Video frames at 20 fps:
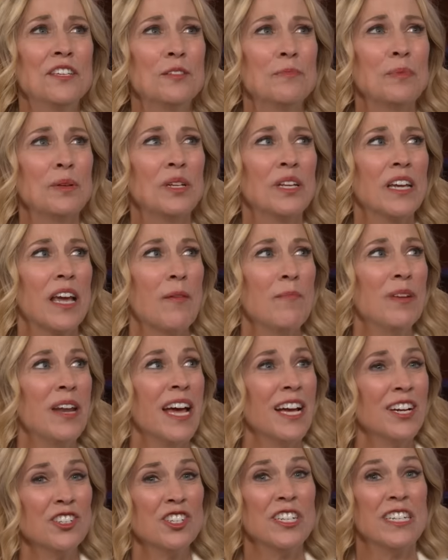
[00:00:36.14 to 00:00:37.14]
this building. I mean,
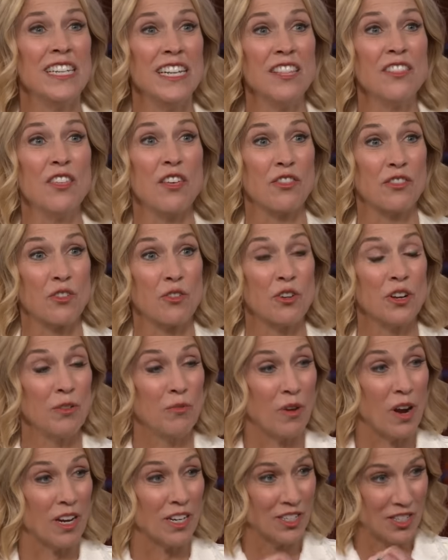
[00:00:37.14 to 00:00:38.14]
I actually did the Thirty
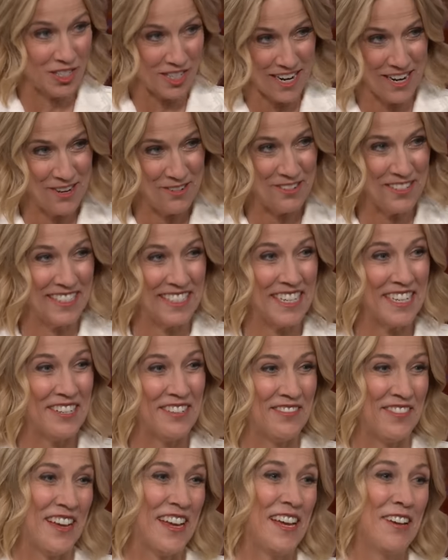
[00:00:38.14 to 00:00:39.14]
Rock show with
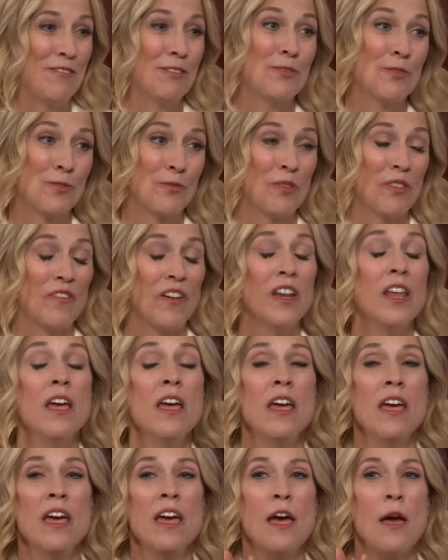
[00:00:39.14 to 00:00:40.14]
Tina Fey, which was really fun.
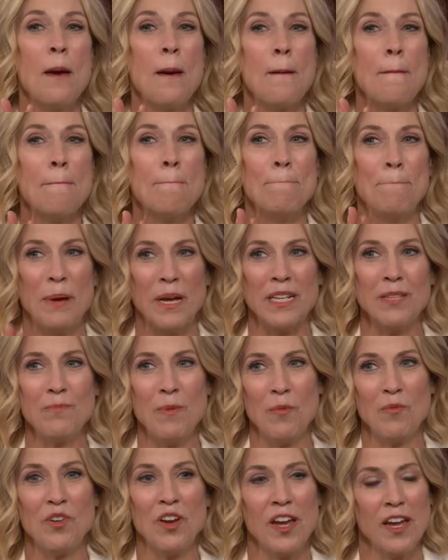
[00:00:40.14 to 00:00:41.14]
Yeah. Best
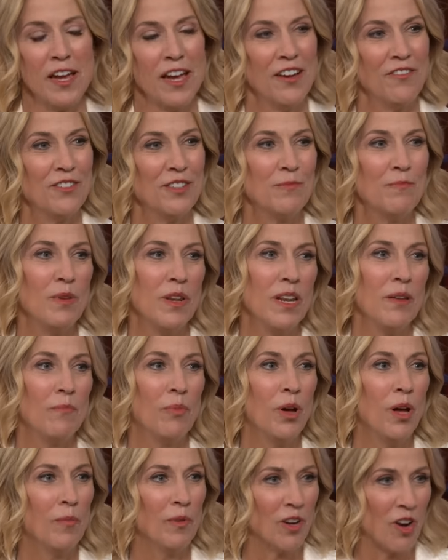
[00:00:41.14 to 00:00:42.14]
memory I have was meeting
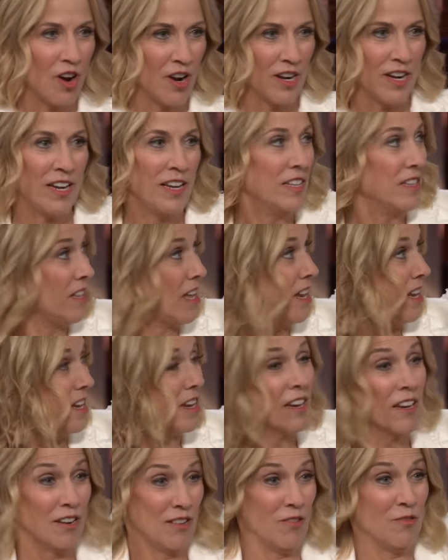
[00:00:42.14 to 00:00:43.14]
Paul McCartney.
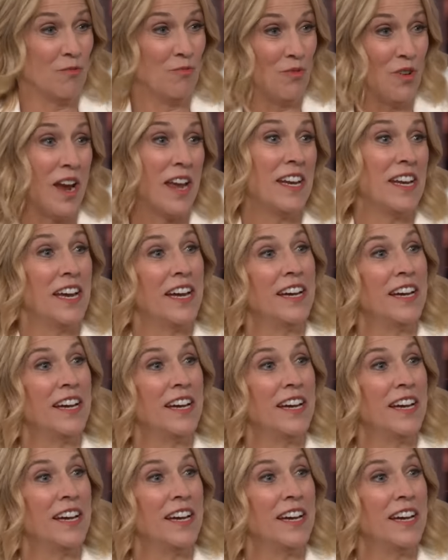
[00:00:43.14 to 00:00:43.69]
Like right